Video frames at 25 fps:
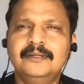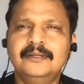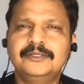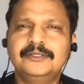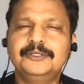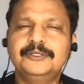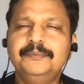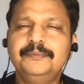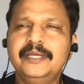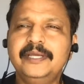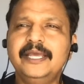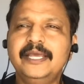
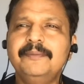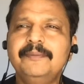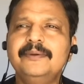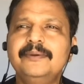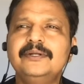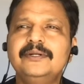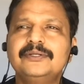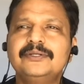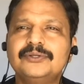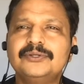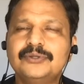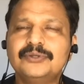to be able
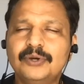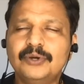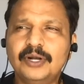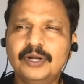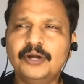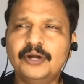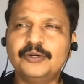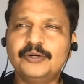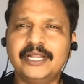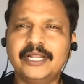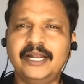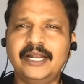to roll
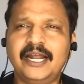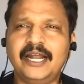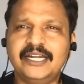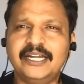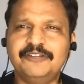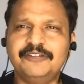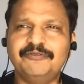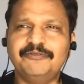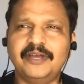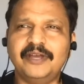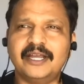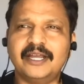out an
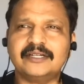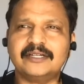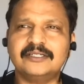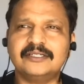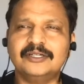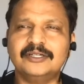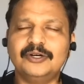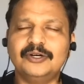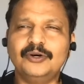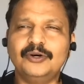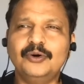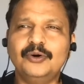artifact
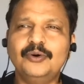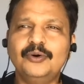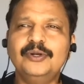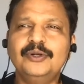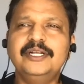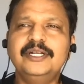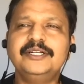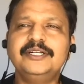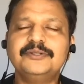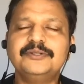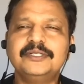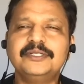
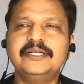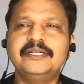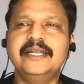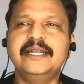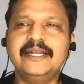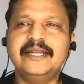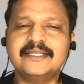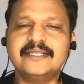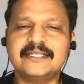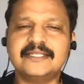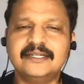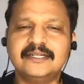only to the
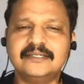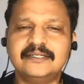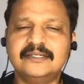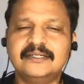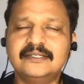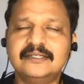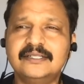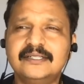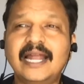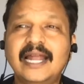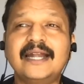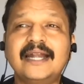data center
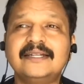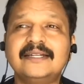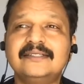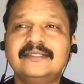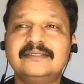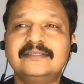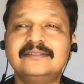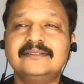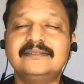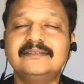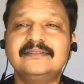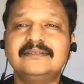that
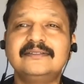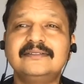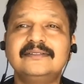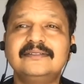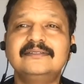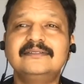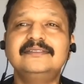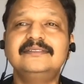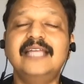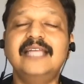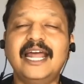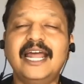
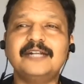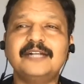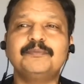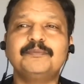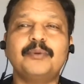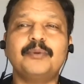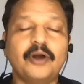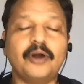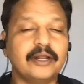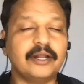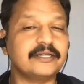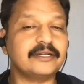that
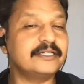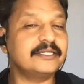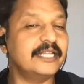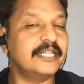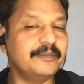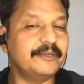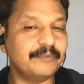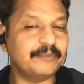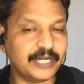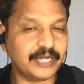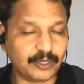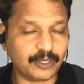product
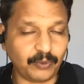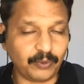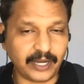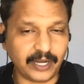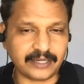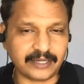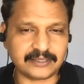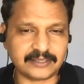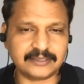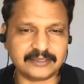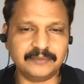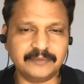team
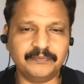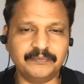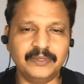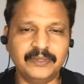requires.